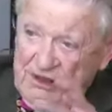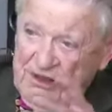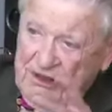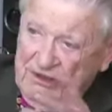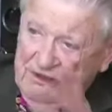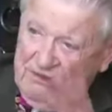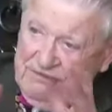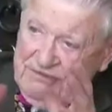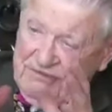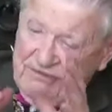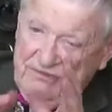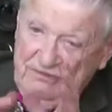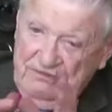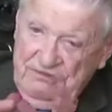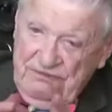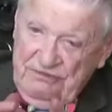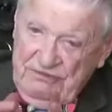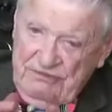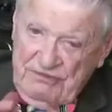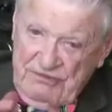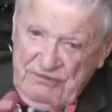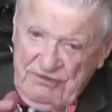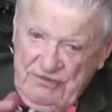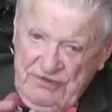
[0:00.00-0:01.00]

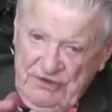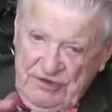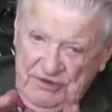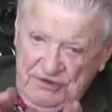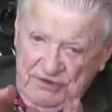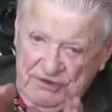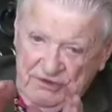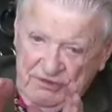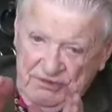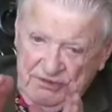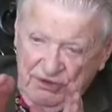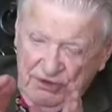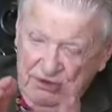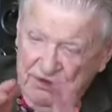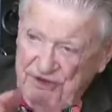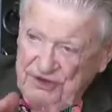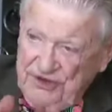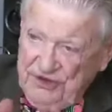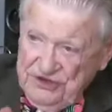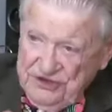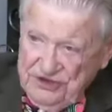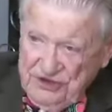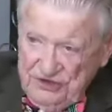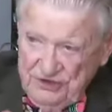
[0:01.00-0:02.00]
of the
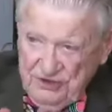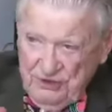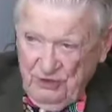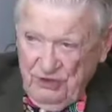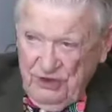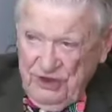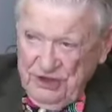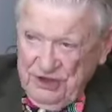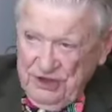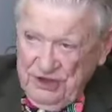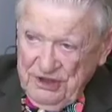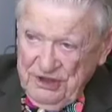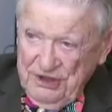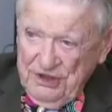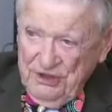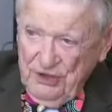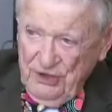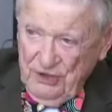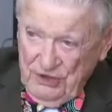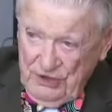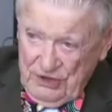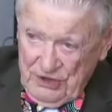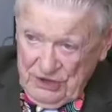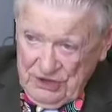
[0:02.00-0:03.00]
Polaris underwater
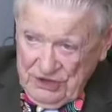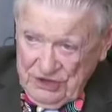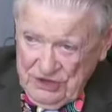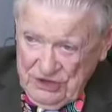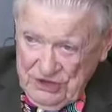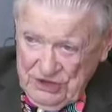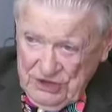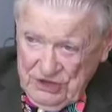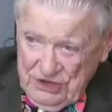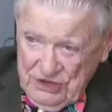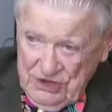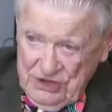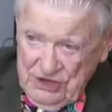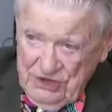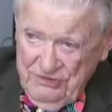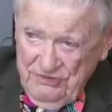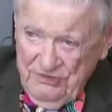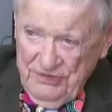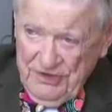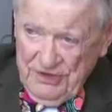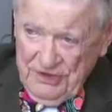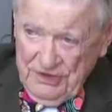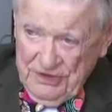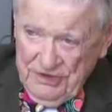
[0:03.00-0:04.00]
launch
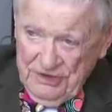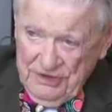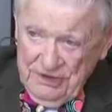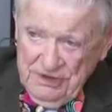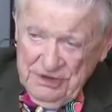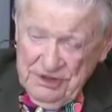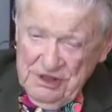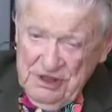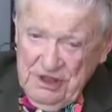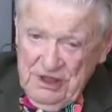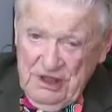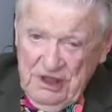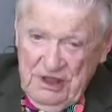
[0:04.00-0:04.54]
vehicle,